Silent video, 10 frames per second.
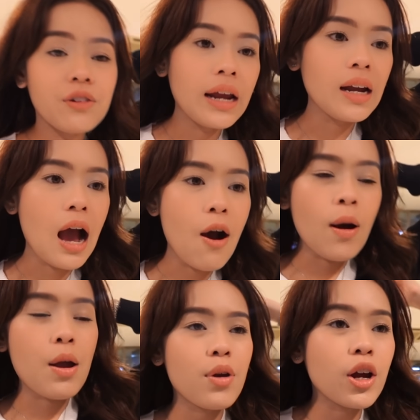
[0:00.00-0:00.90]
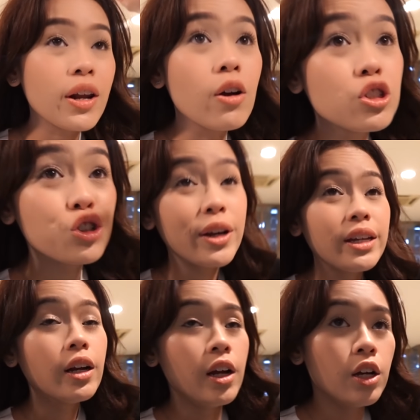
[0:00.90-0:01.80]
right now and we're gonna go
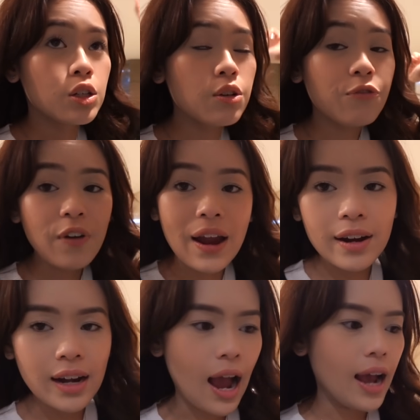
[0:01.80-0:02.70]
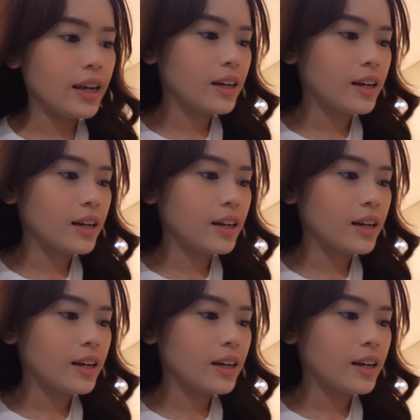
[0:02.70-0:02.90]
straight to Fahrenheit,